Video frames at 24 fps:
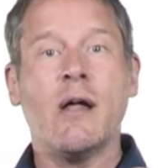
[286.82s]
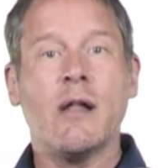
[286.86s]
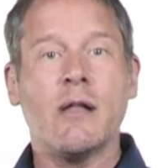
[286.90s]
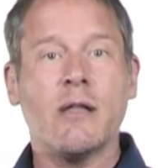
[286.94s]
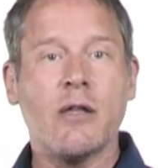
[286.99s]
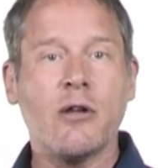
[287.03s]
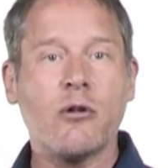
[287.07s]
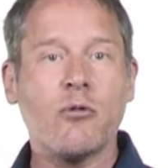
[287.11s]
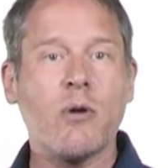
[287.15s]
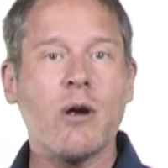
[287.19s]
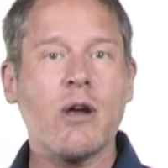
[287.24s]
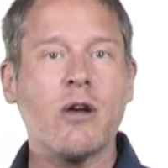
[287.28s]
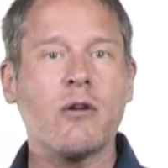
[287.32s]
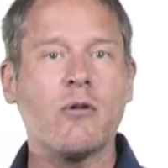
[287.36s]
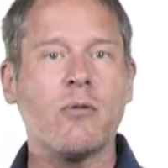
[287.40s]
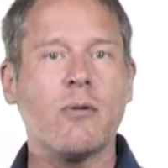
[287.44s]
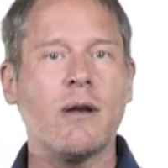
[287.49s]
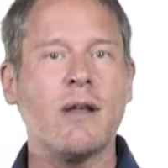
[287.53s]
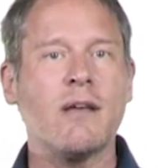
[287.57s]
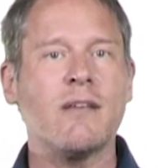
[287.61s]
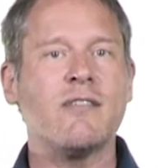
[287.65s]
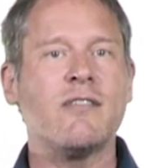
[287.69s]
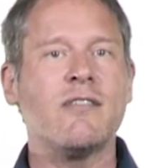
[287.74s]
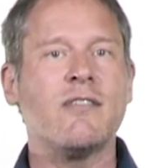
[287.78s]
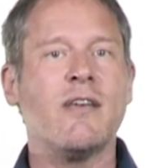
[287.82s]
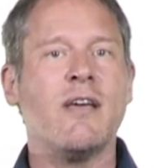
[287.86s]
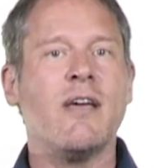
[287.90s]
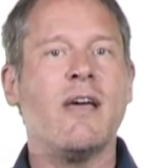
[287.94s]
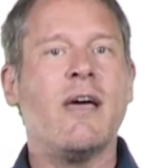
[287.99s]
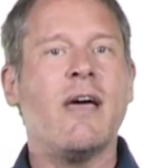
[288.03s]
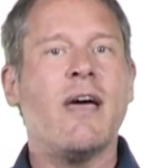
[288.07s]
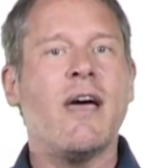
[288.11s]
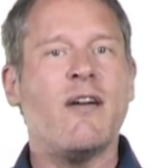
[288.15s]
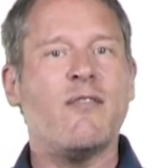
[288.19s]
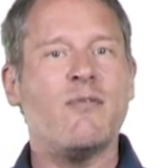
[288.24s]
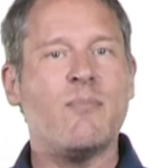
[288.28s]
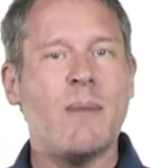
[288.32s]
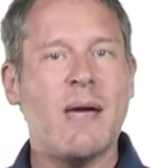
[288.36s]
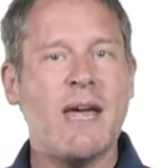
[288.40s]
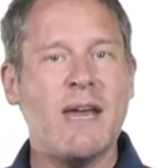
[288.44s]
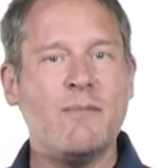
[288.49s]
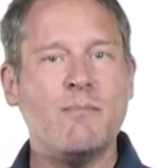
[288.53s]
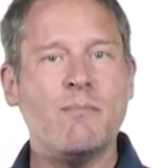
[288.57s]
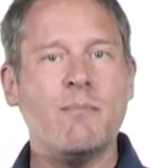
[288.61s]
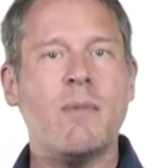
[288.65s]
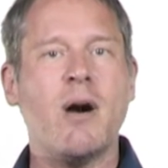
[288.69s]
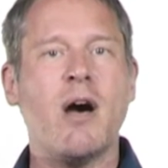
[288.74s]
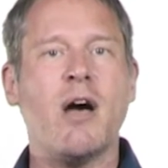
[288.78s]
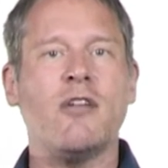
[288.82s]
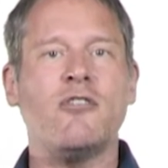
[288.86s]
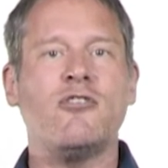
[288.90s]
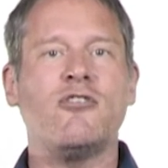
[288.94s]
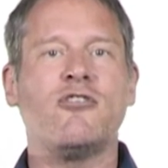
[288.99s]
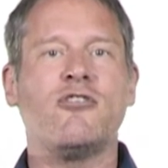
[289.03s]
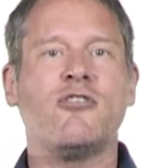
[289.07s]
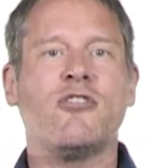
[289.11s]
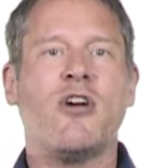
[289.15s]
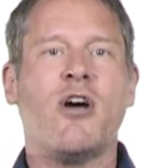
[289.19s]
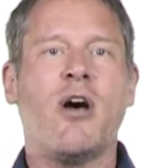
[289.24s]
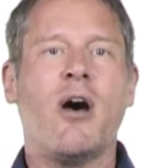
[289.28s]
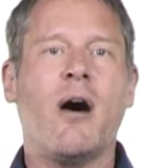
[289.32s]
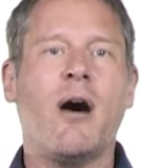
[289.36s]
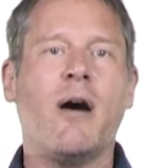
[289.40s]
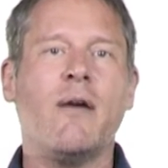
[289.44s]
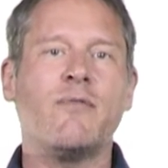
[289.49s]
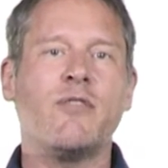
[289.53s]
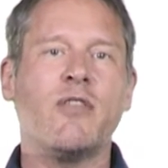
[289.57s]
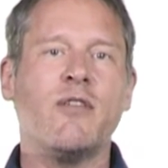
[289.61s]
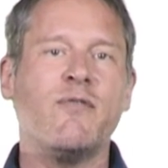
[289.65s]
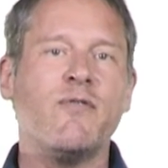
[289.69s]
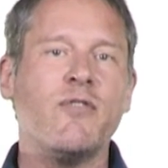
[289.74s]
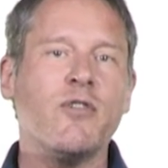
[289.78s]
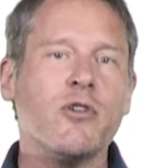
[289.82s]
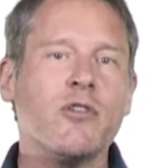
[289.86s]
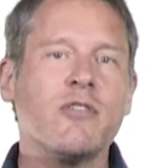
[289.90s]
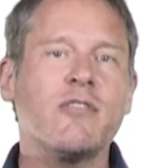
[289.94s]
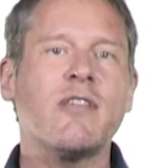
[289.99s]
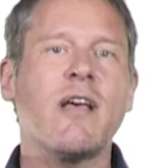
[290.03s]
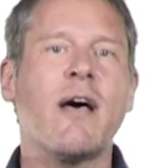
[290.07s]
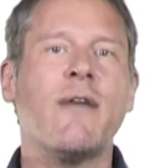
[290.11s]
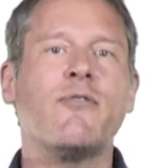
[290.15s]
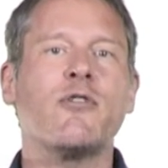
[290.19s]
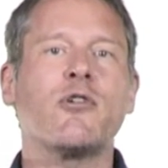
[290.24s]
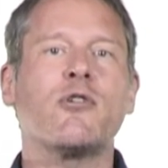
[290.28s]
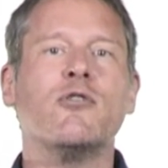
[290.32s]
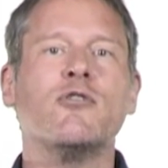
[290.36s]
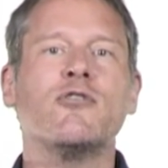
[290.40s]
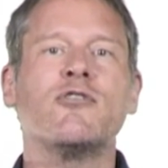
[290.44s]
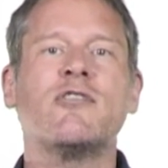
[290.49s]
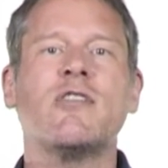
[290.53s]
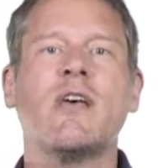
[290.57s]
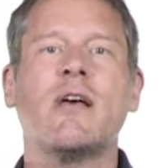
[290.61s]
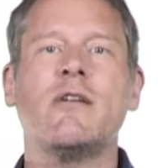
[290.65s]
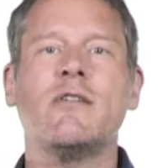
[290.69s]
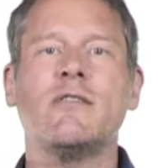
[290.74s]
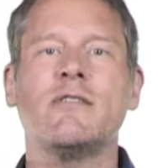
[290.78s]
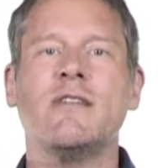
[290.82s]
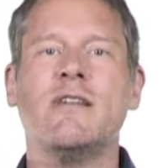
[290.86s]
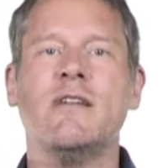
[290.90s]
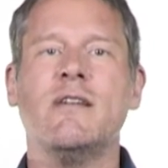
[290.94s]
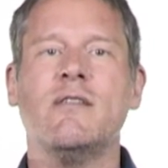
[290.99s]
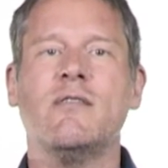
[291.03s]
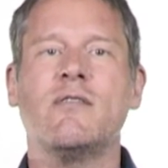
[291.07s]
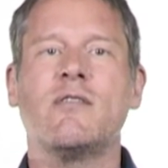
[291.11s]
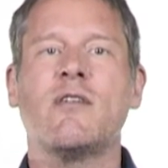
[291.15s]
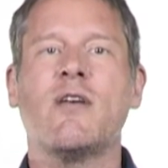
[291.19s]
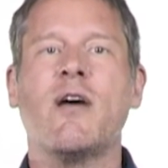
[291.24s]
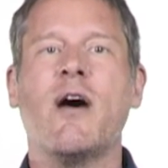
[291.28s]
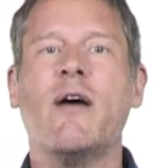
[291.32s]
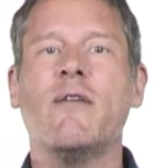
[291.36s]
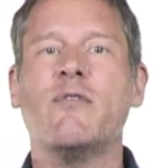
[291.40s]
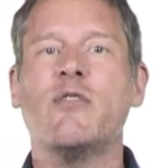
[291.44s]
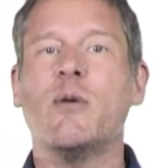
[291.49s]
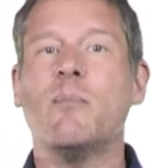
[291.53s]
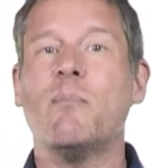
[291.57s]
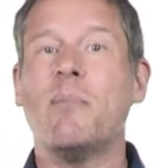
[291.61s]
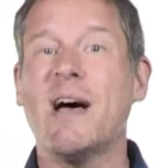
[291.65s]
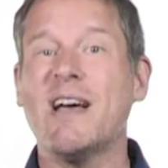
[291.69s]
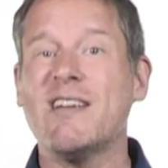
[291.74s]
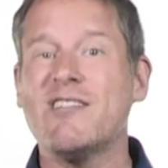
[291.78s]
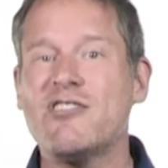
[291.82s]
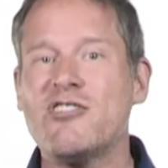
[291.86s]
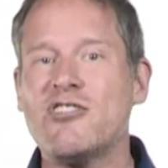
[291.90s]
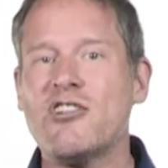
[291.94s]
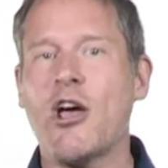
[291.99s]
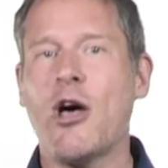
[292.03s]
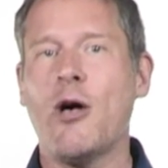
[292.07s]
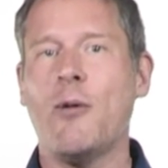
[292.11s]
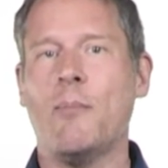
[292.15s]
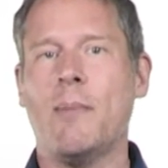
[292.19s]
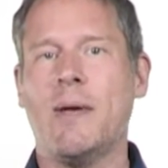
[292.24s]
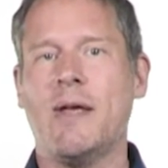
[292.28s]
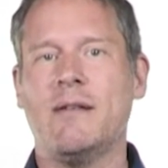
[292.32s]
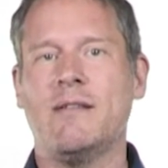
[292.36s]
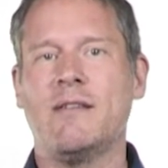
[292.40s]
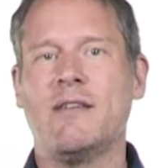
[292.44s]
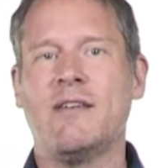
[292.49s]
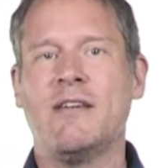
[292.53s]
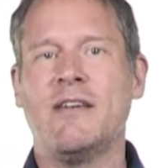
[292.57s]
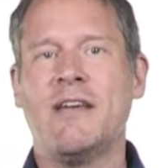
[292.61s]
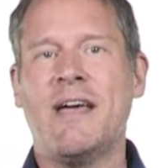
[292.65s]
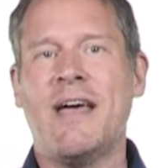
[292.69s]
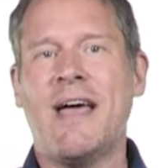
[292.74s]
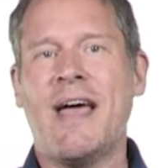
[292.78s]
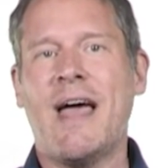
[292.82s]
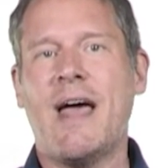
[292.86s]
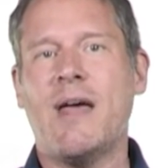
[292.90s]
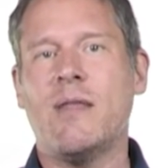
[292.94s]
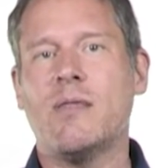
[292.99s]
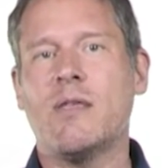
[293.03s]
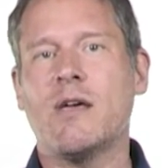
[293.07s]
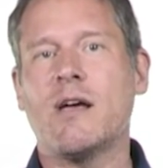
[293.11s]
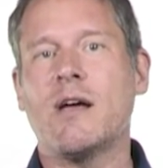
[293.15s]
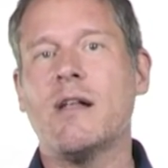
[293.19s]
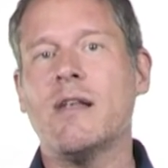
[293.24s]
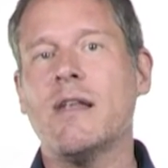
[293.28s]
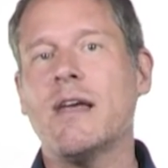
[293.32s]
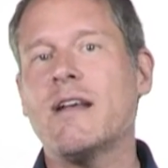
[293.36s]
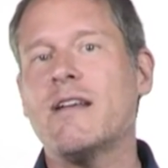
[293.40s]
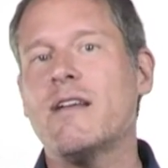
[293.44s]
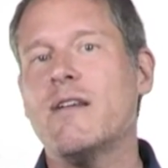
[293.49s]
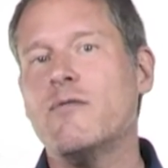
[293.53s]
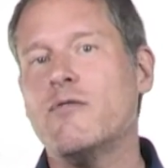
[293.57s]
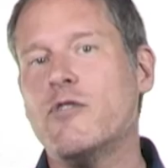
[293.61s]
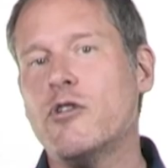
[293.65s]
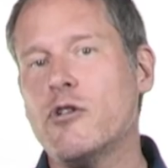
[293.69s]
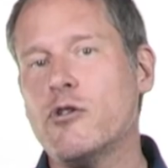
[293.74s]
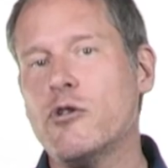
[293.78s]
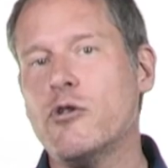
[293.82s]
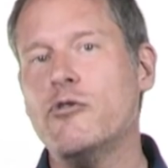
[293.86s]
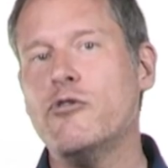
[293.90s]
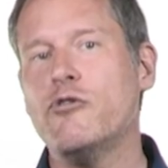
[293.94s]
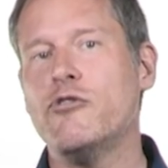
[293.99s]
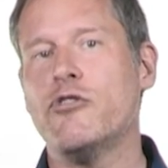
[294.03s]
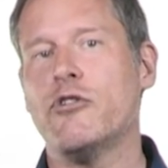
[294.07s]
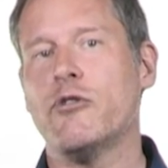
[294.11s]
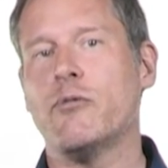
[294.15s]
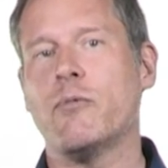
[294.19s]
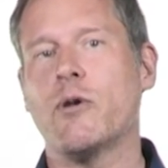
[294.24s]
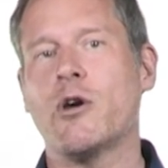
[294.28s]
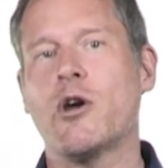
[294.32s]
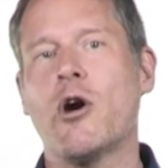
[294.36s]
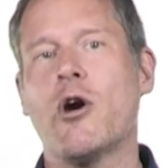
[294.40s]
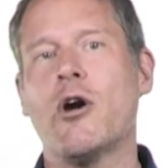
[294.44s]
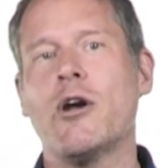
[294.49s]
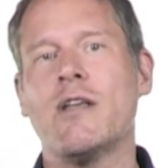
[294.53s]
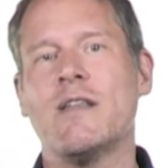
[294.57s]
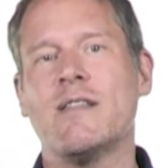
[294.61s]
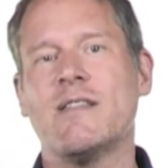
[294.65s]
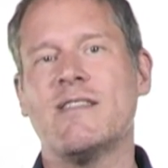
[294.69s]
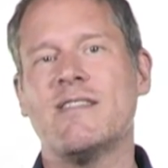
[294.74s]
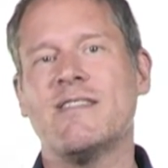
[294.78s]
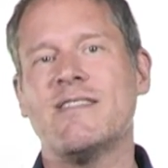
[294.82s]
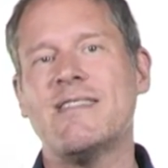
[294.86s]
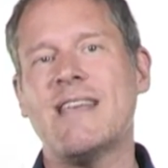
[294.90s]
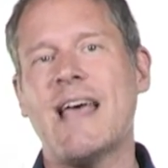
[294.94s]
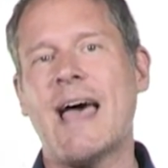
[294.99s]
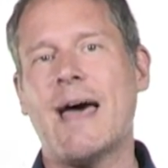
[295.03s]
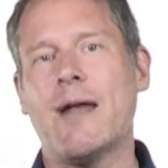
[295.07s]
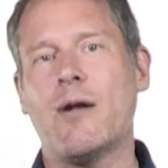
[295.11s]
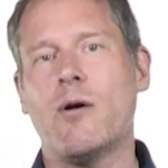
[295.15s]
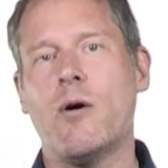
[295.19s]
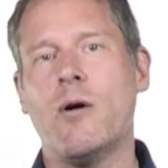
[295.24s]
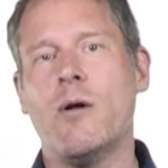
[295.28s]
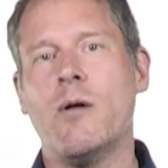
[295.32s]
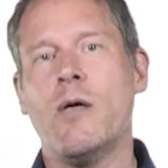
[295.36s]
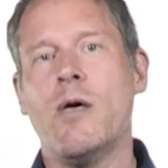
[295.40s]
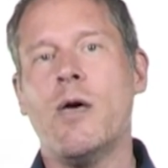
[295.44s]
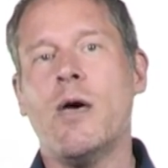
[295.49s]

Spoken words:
Literary critics have made much of the philosophical subtleties of the bashelmet and the collective delusion regarding the saddle,